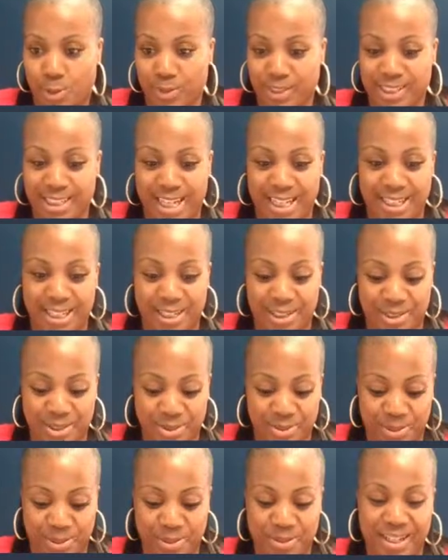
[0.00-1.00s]
Oh, it's not letting
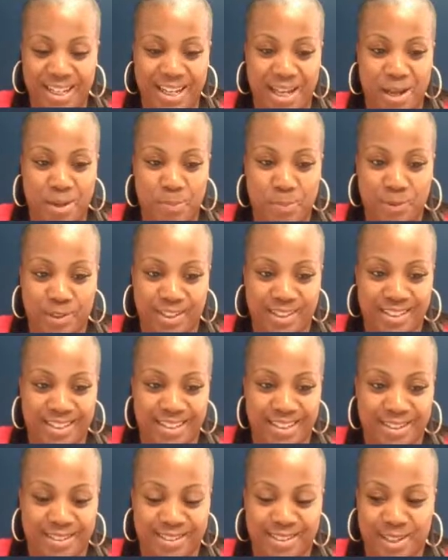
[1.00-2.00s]
you? Okay, I'll put it
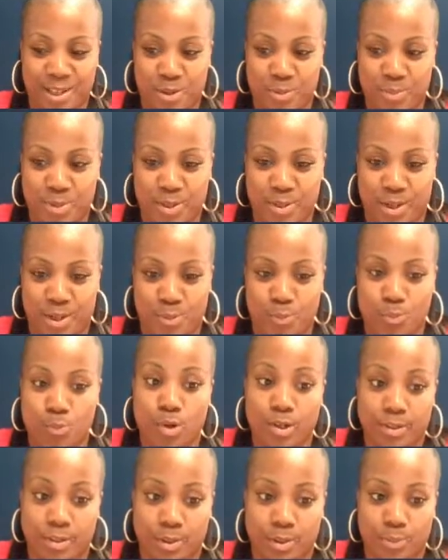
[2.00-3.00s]
in there. Tell me on
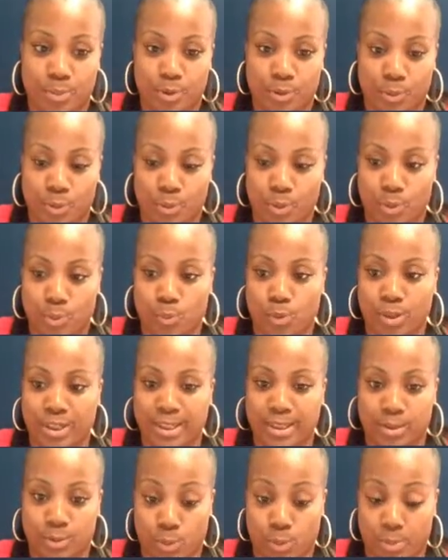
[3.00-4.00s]
what number or
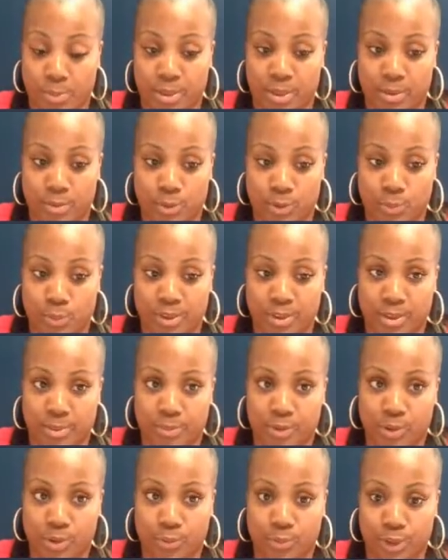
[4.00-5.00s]
what you want me to, you want
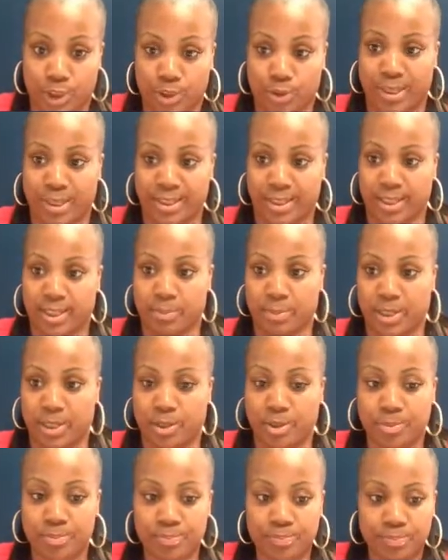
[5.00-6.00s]
them to reach you at the
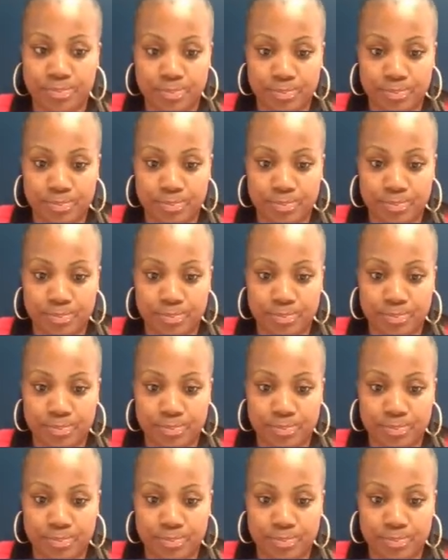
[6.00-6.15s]
email?